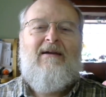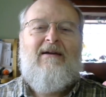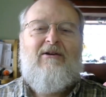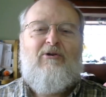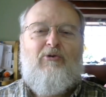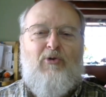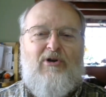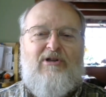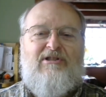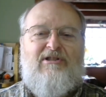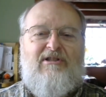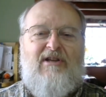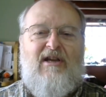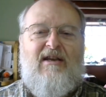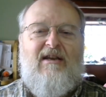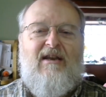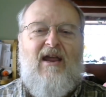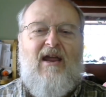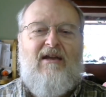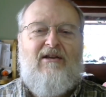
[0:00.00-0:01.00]

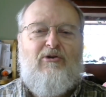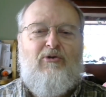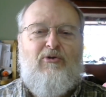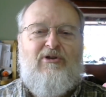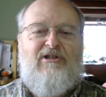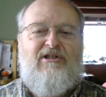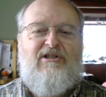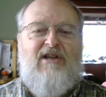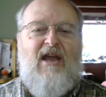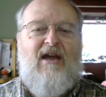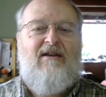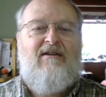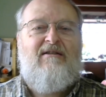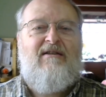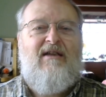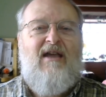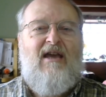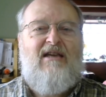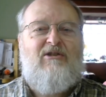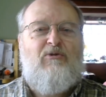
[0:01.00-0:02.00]

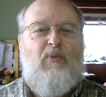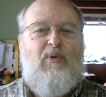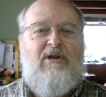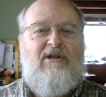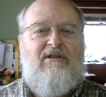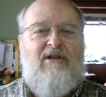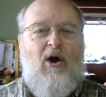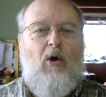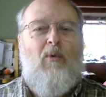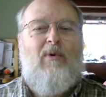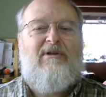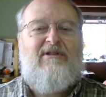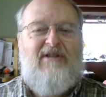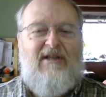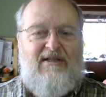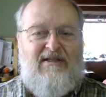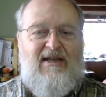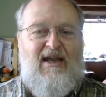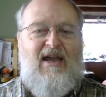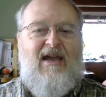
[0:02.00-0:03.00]
Christianity as we know it
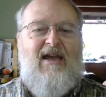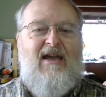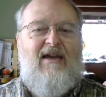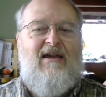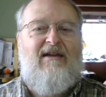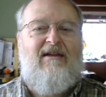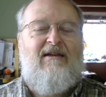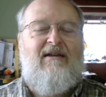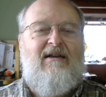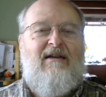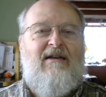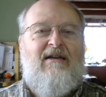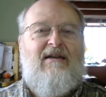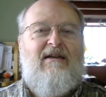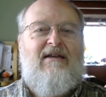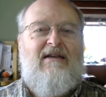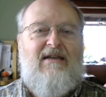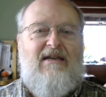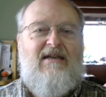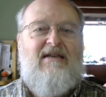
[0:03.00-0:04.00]
today
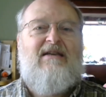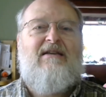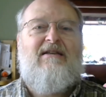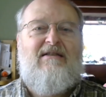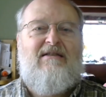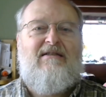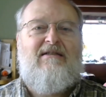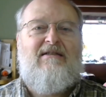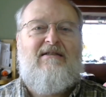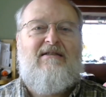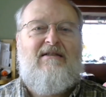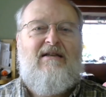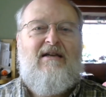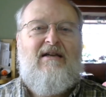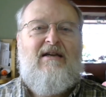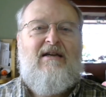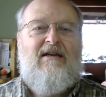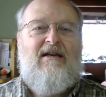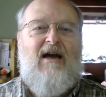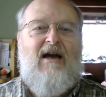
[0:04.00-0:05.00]
is
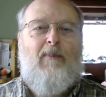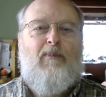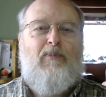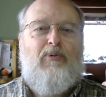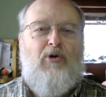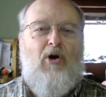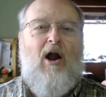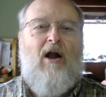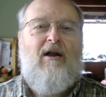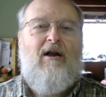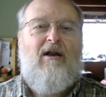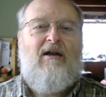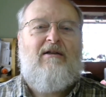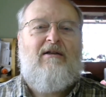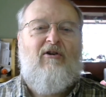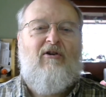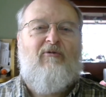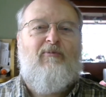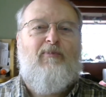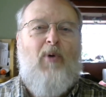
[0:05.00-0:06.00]
a
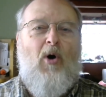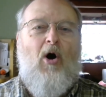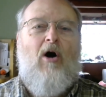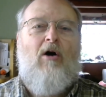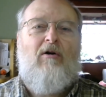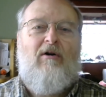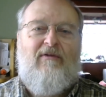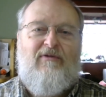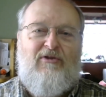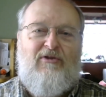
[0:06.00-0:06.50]
product of Paul of